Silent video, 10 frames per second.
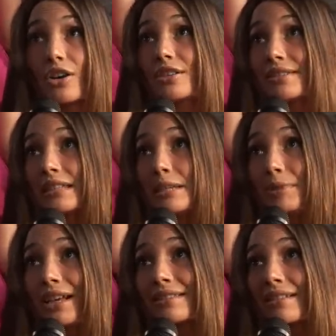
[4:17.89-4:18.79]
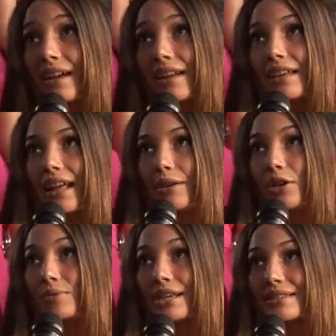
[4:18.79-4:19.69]
got sleep last night and
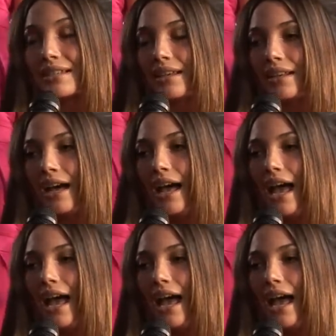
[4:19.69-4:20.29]
are rested.